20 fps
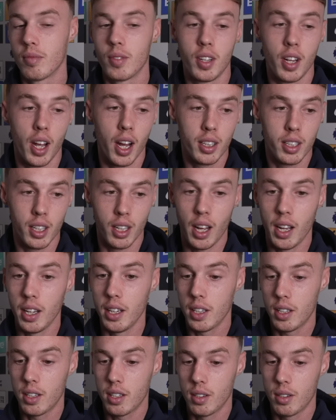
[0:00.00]
Yeah,
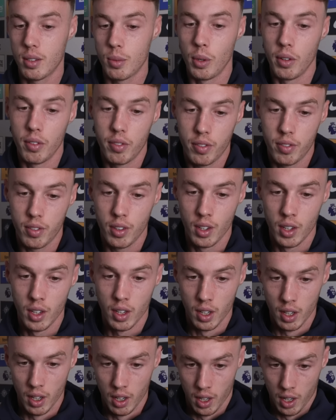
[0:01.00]
delighted with
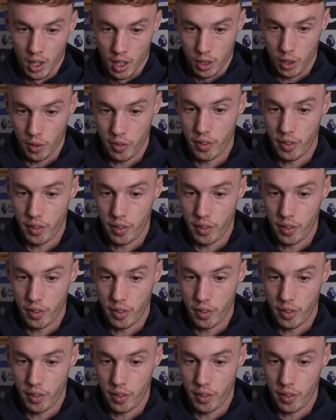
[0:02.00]
the